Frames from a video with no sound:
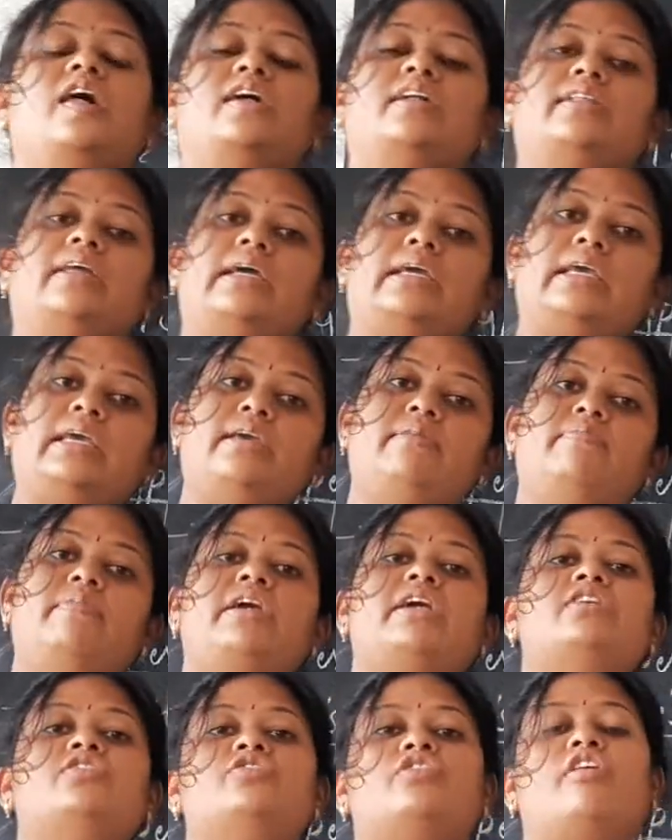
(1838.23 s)
the
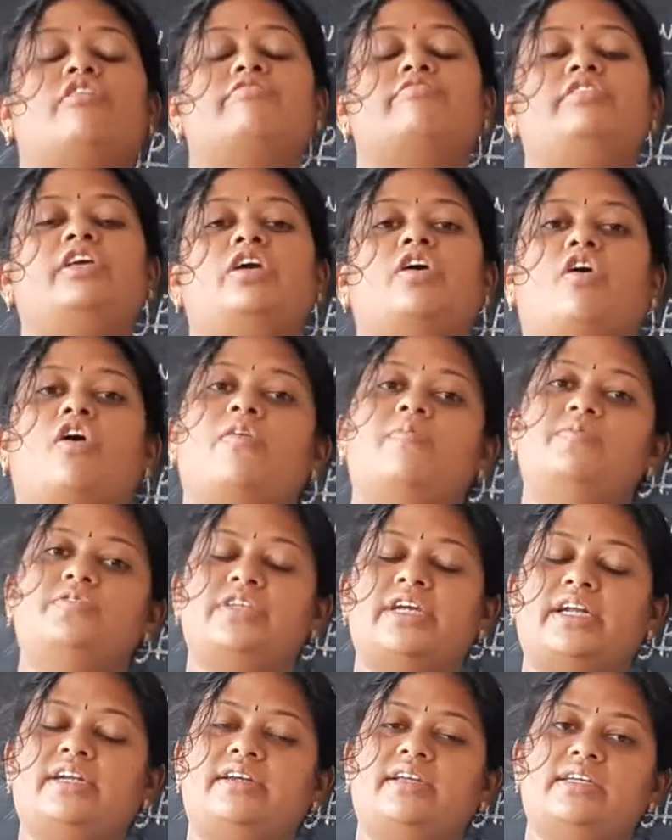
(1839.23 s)
image of the
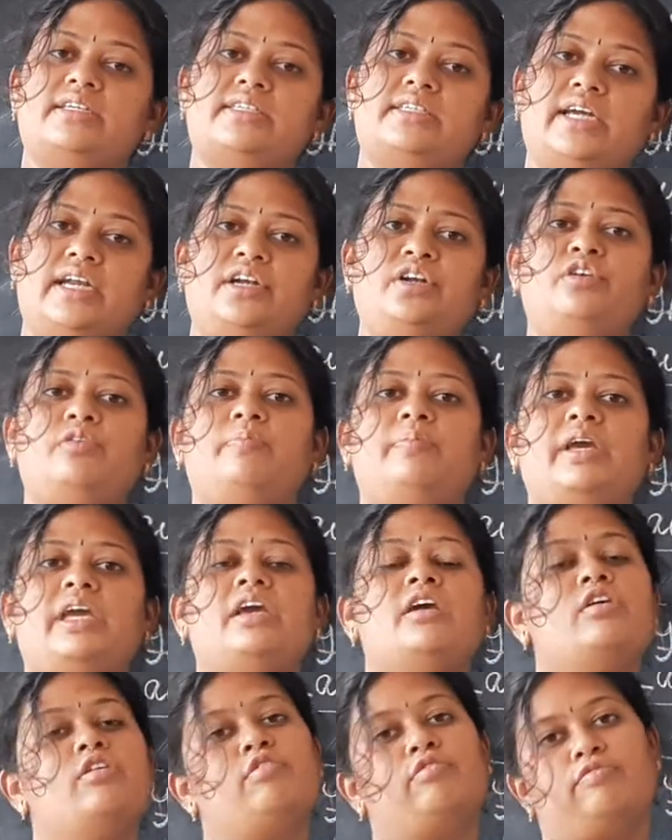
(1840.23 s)
object is said to
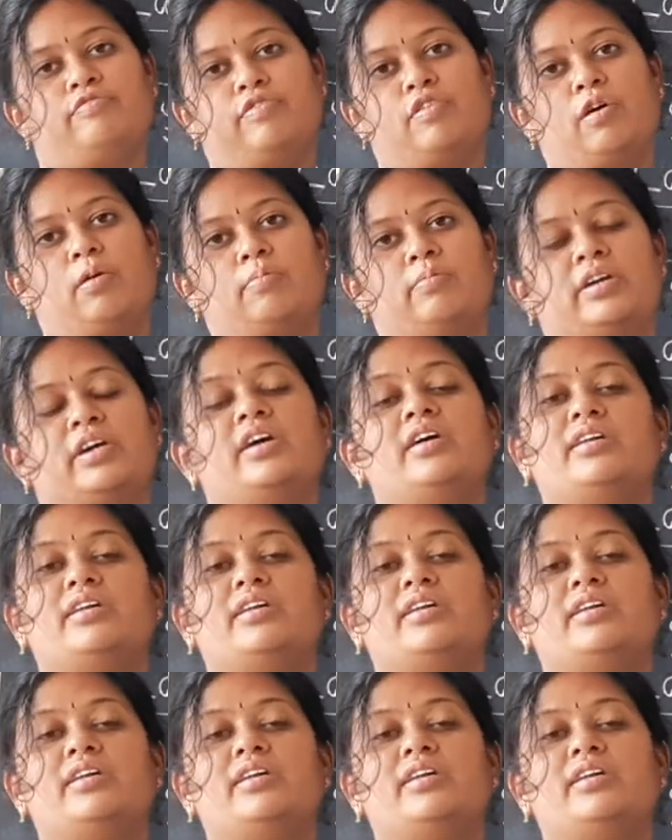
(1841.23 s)
be formed.